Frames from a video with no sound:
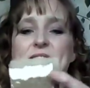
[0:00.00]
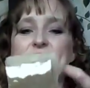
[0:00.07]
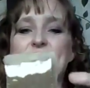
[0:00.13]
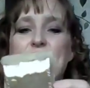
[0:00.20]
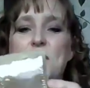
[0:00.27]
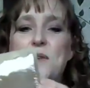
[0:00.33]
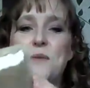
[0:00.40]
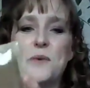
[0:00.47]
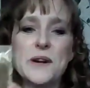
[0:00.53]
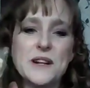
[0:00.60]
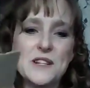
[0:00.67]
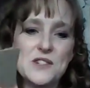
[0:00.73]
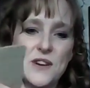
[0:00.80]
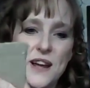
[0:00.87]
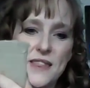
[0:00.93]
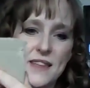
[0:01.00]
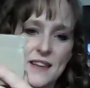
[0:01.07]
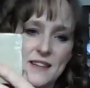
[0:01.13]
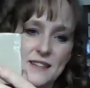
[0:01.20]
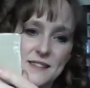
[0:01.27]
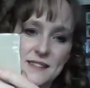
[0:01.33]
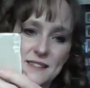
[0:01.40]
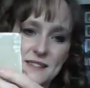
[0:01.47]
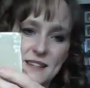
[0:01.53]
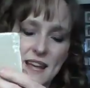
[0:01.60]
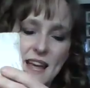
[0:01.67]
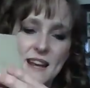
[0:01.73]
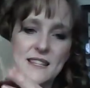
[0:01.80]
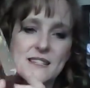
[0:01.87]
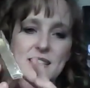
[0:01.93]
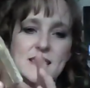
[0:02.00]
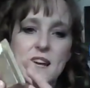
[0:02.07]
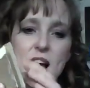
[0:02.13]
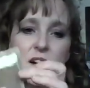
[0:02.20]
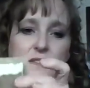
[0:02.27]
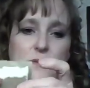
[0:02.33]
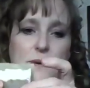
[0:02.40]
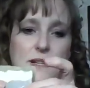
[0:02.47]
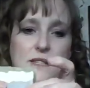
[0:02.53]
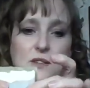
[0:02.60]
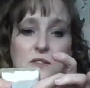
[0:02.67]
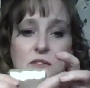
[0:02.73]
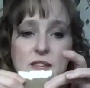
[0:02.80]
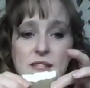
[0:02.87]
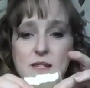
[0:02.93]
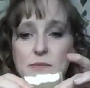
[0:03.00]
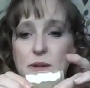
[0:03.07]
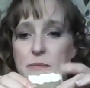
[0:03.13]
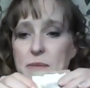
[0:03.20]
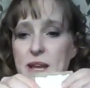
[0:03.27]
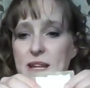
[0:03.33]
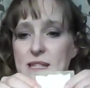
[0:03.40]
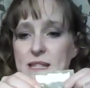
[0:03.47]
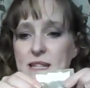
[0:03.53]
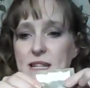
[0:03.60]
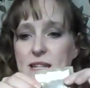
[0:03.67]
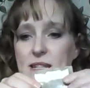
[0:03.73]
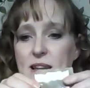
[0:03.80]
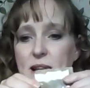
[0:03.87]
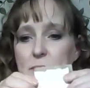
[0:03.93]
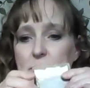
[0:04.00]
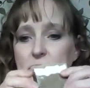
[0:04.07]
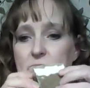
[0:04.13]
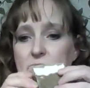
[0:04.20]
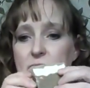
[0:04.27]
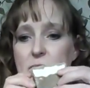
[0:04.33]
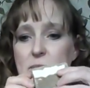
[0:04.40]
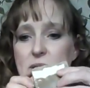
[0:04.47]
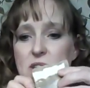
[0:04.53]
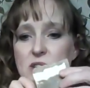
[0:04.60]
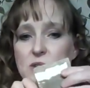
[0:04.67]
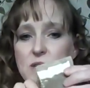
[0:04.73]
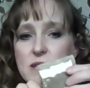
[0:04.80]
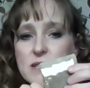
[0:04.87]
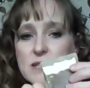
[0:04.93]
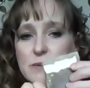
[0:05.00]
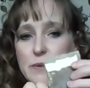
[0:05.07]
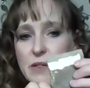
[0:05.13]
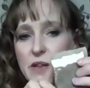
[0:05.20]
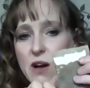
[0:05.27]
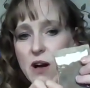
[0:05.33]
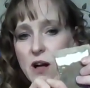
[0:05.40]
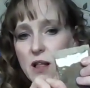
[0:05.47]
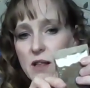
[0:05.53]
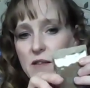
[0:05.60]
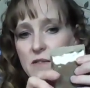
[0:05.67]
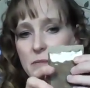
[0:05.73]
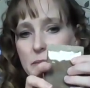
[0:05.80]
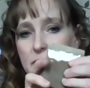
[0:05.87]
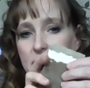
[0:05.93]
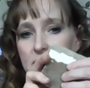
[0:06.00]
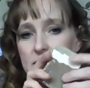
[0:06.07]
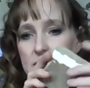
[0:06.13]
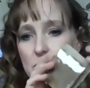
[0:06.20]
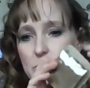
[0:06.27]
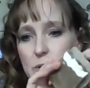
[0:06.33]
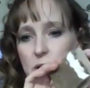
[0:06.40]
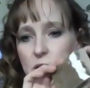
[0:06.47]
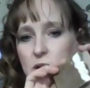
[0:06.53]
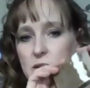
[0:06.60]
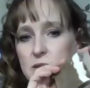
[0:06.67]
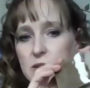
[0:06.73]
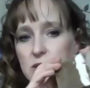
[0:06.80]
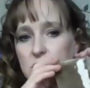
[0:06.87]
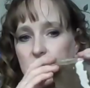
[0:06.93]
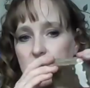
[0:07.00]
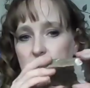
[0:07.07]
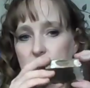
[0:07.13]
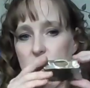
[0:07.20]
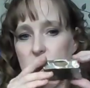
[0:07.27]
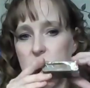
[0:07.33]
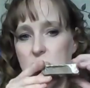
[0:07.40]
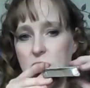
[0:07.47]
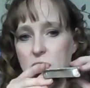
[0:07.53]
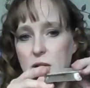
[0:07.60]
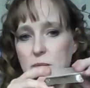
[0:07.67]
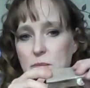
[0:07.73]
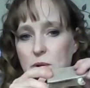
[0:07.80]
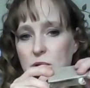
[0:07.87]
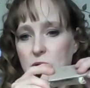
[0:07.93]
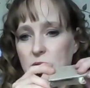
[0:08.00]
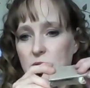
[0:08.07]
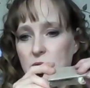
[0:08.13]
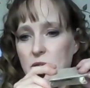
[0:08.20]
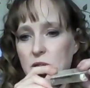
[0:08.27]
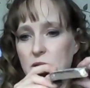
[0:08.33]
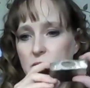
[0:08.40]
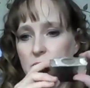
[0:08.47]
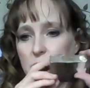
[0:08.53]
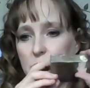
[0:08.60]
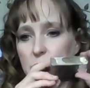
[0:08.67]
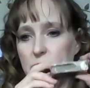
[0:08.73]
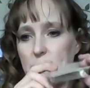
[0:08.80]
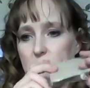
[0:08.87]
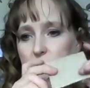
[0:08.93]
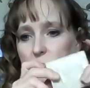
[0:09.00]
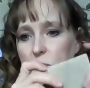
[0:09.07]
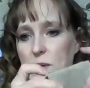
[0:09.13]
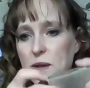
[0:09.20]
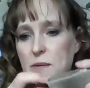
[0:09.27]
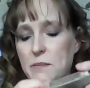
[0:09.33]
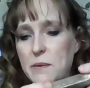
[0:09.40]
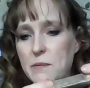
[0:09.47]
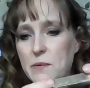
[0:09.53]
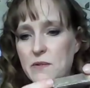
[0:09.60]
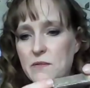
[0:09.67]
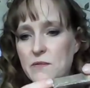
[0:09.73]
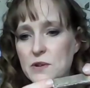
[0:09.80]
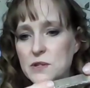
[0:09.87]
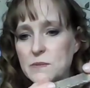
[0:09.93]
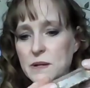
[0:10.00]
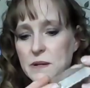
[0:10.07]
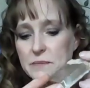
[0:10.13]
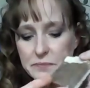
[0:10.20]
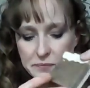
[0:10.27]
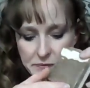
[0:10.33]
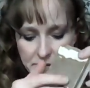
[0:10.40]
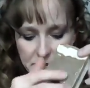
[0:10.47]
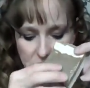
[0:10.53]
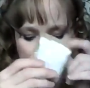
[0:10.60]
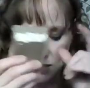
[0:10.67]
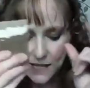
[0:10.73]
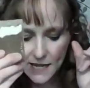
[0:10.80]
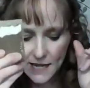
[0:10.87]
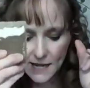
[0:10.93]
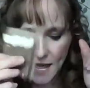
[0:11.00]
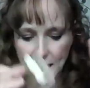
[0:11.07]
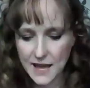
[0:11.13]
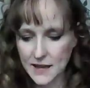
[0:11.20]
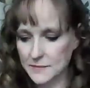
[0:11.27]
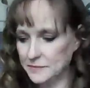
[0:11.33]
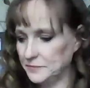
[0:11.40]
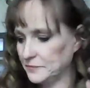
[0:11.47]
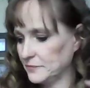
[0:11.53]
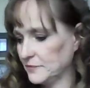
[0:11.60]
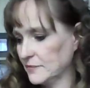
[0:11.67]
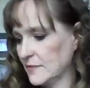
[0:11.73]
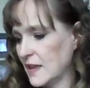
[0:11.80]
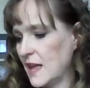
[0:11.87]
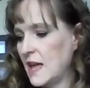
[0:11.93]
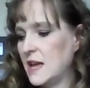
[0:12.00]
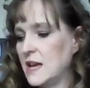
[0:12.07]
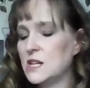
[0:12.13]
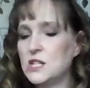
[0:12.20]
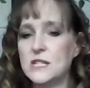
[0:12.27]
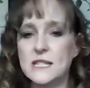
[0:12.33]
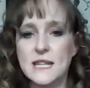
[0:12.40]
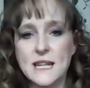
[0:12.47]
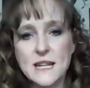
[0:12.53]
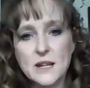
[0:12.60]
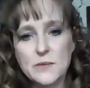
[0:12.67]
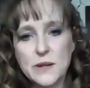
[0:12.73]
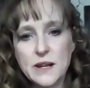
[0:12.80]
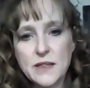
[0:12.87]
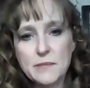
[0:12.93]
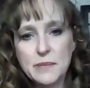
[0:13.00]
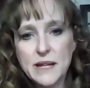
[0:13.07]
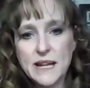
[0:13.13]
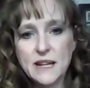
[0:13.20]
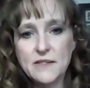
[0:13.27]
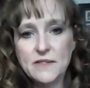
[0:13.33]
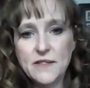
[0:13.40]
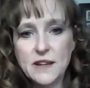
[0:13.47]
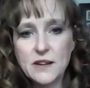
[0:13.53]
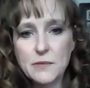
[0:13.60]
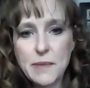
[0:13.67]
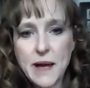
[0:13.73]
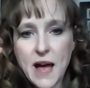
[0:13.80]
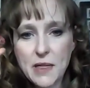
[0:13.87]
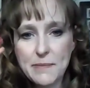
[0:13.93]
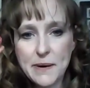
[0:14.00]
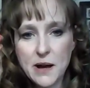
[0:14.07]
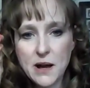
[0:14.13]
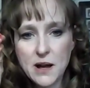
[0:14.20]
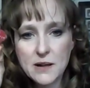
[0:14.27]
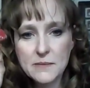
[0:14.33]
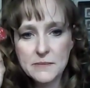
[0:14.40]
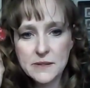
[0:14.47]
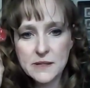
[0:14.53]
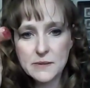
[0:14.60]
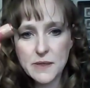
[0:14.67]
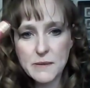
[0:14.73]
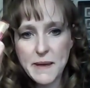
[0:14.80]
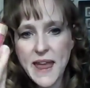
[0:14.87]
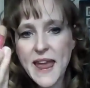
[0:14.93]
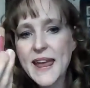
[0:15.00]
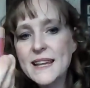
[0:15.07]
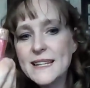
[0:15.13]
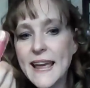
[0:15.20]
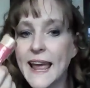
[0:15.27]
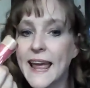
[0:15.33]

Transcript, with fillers: So we're going to try this, and it's a soft one. So if this one makes it, I'm thinking I'm going to do this with all of my soap cards. So just use the cardboard re re reinforcement. So she's getting that. She's getting one of the Bloody Finger bath bombs. With the